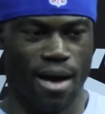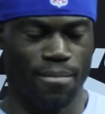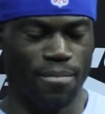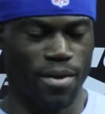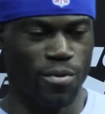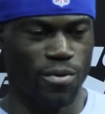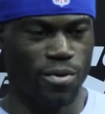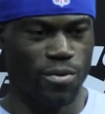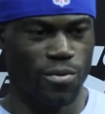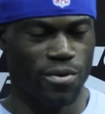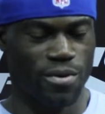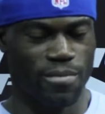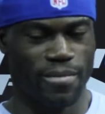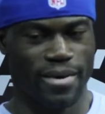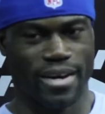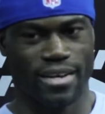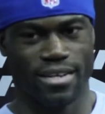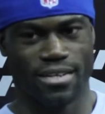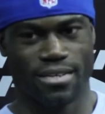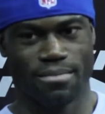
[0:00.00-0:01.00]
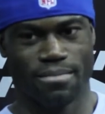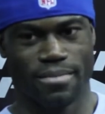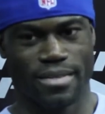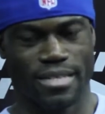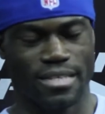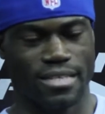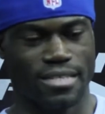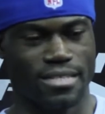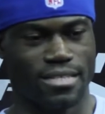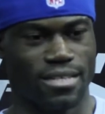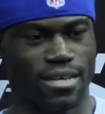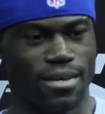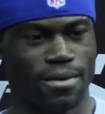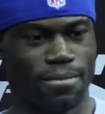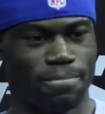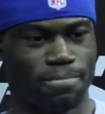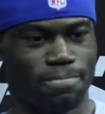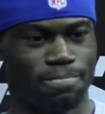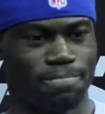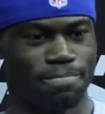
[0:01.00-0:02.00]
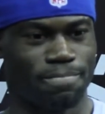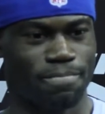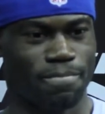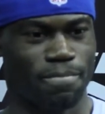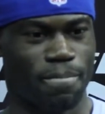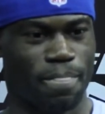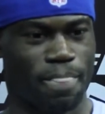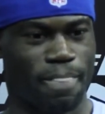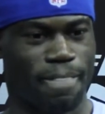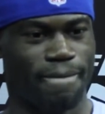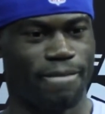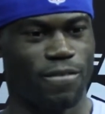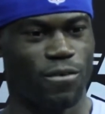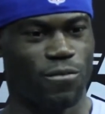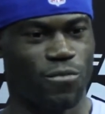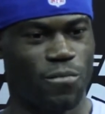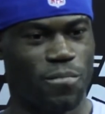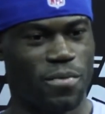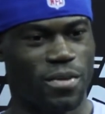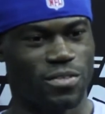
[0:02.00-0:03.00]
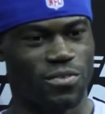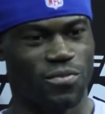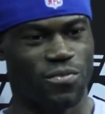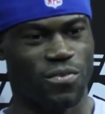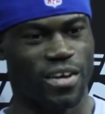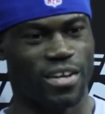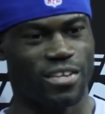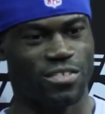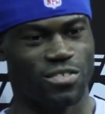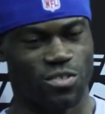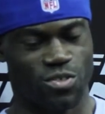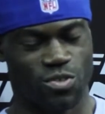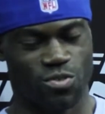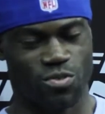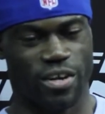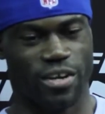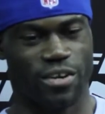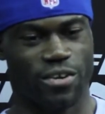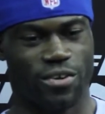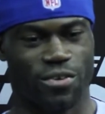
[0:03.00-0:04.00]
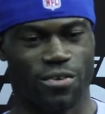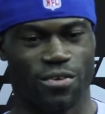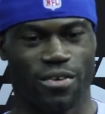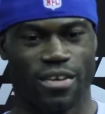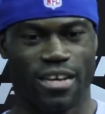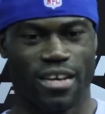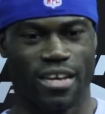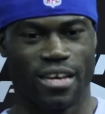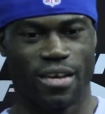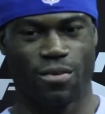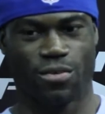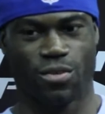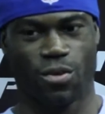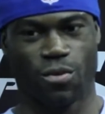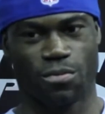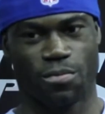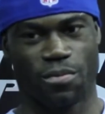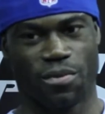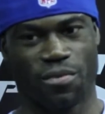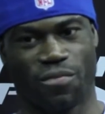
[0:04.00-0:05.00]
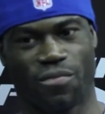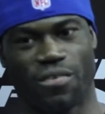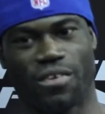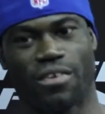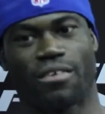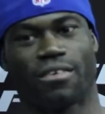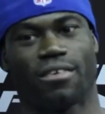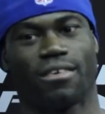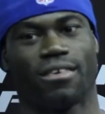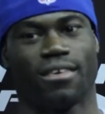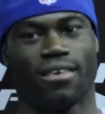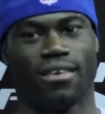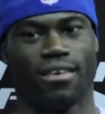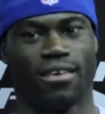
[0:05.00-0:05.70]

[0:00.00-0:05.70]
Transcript: I'm not really worried about it because, um, you know, for me as a fighter, as a striker, it was always been a fear.